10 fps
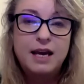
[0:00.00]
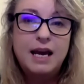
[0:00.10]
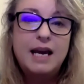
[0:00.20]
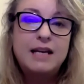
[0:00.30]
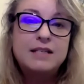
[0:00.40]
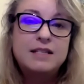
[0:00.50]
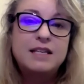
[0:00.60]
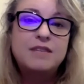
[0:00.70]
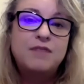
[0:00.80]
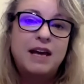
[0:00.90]
And
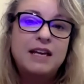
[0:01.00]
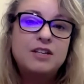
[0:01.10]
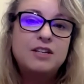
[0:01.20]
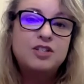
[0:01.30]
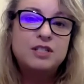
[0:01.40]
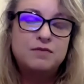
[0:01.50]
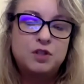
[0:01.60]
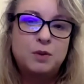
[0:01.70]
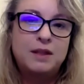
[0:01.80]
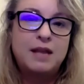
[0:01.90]
the advantages of
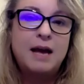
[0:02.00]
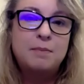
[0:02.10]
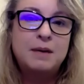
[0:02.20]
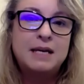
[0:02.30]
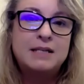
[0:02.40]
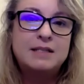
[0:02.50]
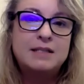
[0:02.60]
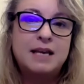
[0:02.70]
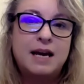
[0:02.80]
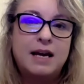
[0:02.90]
doing that means
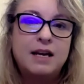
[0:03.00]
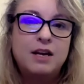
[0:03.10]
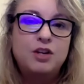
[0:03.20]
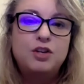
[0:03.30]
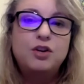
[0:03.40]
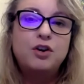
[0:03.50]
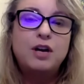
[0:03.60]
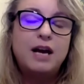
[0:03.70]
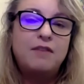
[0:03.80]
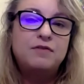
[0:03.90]
that you
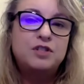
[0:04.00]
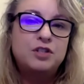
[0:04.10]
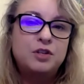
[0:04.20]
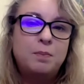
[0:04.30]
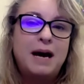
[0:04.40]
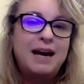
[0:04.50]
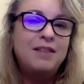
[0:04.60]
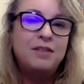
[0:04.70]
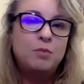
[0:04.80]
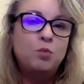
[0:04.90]
don't have to pay
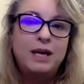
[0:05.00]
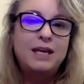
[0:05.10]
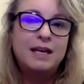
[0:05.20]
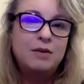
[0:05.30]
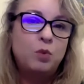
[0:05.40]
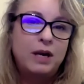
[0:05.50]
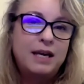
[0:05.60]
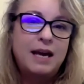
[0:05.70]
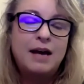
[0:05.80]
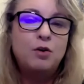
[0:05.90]
them week in, week
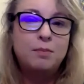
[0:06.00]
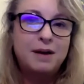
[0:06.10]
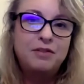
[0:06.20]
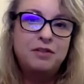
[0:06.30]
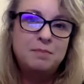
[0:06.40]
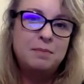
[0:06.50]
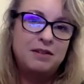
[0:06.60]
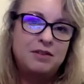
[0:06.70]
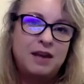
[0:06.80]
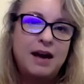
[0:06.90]
out, or month in,
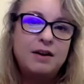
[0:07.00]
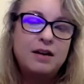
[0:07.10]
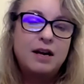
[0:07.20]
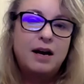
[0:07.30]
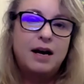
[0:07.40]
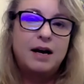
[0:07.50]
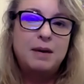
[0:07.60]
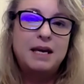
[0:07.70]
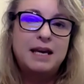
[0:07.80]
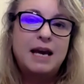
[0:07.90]
month out.
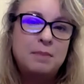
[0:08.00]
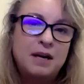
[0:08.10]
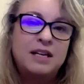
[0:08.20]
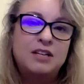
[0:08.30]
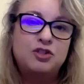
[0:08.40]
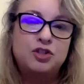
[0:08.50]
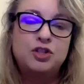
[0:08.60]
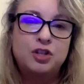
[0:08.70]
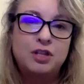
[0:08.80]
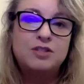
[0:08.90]
It can be, I need you to
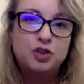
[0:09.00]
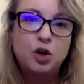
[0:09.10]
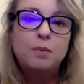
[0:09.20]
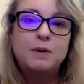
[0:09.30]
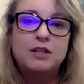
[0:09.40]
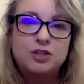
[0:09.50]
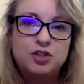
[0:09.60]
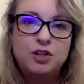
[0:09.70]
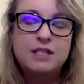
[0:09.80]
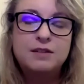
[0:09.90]
do this job. Can you
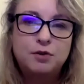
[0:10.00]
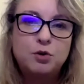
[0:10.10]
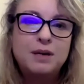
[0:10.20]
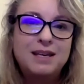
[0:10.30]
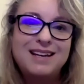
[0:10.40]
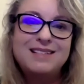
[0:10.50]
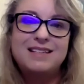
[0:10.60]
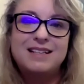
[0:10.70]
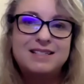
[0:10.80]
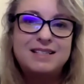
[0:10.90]
do this for me? Yes, and
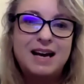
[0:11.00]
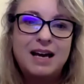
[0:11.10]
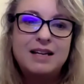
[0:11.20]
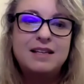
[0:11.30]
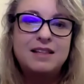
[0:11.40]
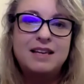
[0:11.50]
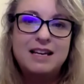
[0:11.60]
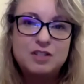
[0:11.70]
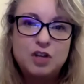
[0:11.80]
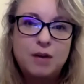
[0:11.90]
it's done. And then the
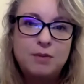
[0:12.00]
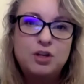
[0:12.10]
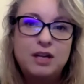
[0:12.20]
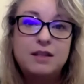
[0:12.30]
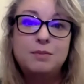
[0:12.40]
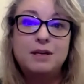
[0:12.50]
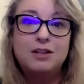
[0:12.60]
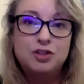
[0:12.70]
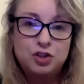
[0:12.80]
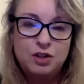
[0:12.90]
next time you need them, can
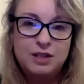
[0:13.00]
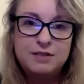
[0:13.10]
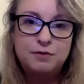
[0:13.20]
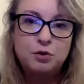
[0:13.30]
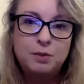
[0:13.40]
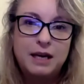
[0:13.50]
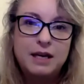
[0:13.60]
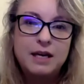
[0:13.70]
you do this for me?